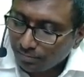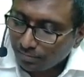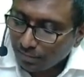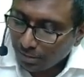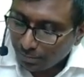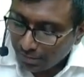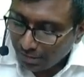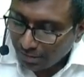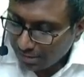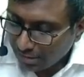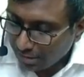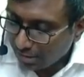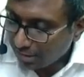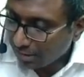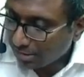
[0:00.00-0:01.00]
The minute
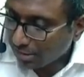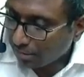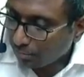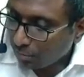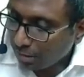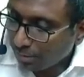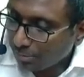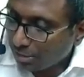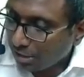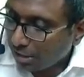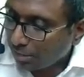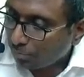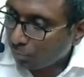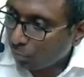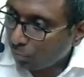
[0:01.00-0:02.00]
say example, I'm
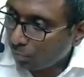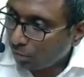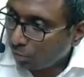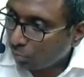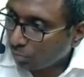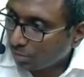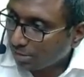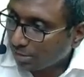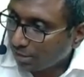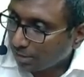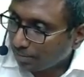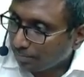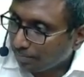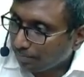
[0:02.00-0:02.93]
selling mobile to this guy.